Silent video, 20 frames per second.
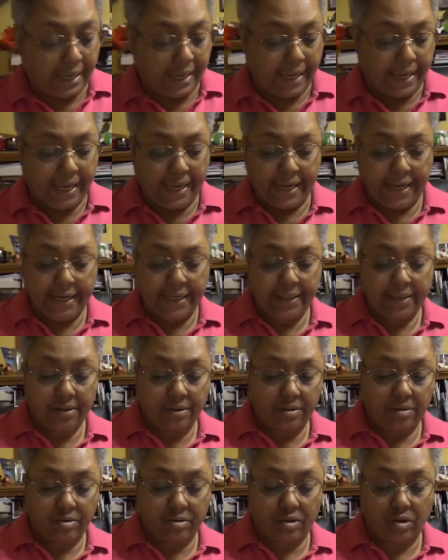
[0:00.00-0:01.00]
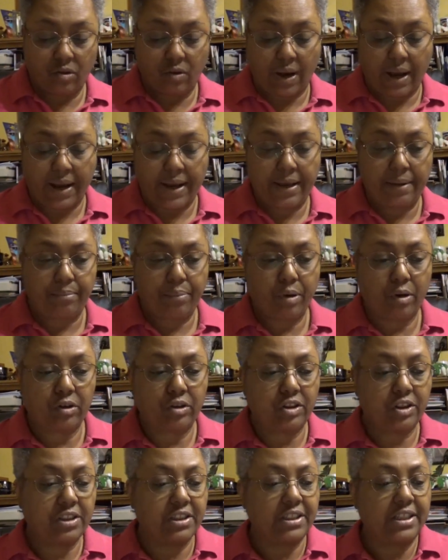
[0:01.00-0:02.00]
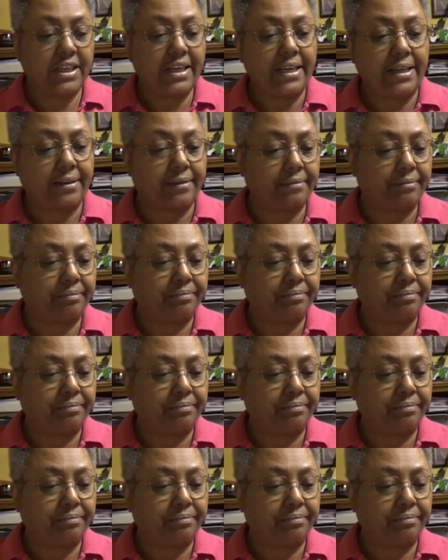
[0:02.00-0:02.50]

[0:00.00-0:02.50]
And so I had purchased it.